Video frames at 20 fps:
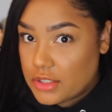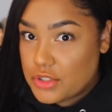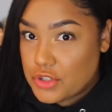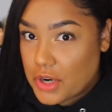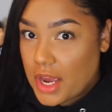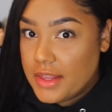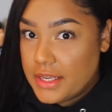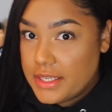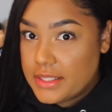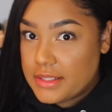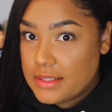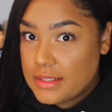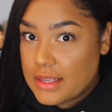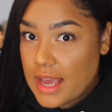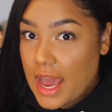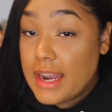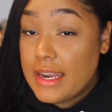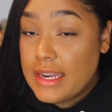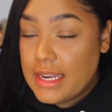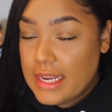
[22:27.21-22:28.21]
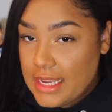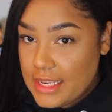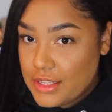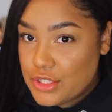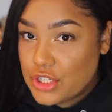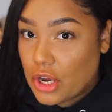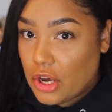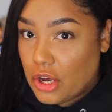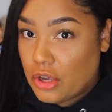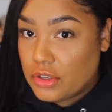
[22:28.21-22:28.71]
to try this. I
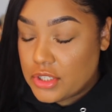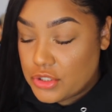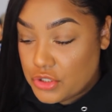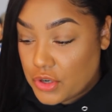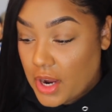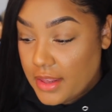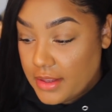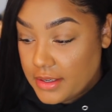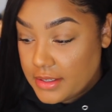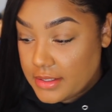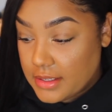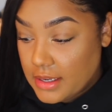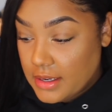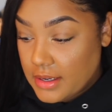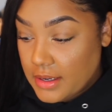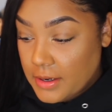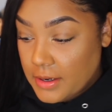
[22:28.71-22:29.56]
need y'all to try this.